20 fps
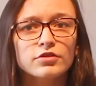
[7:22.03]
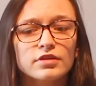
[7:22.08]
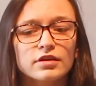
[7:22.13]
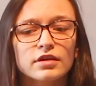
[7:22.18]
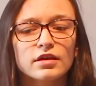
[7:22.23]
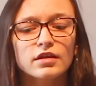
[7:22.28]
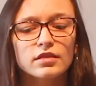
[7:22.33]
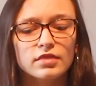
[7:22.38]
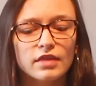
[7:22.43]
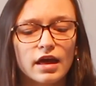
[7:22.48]
to
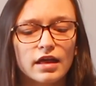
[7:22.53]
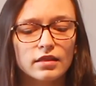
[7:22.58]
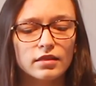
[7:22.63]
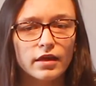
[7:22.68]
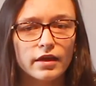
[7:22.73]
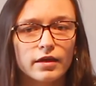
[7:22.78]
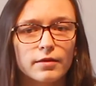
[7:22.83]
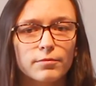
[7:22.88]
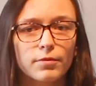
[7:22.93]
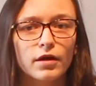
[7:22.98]
hit that
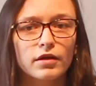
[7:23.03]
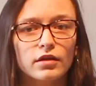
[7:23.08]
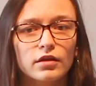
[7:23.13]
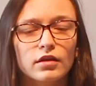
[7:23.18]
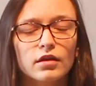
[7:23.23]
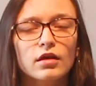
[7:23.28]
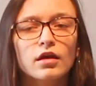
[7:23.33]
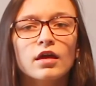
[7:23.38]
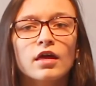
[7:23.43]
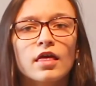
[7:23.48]
like
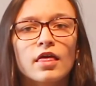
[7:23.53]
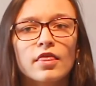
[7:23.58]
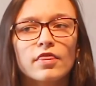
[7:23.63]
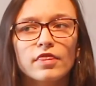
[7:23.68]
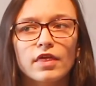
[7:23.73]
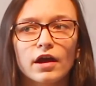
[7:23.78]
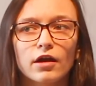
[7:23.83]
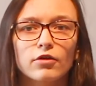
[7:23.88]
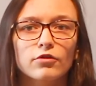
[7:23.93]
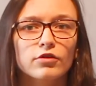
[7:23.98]
button.
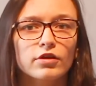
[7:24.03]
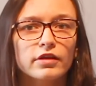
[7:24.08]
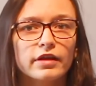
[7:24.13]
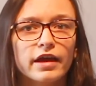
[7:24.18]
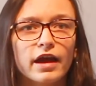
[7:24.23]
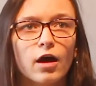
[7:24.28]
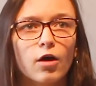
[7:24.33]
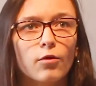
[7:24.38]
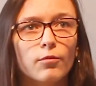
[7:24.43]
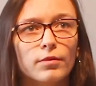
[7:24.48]
That'll really
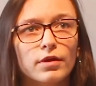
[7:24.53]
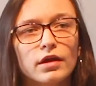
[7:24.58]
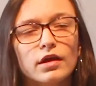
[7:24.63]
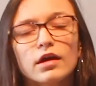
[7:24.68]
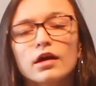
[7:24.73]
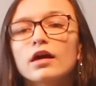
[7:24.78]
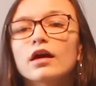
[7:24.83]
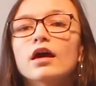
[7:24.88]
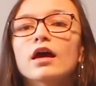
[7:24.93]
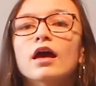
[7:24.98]
help me.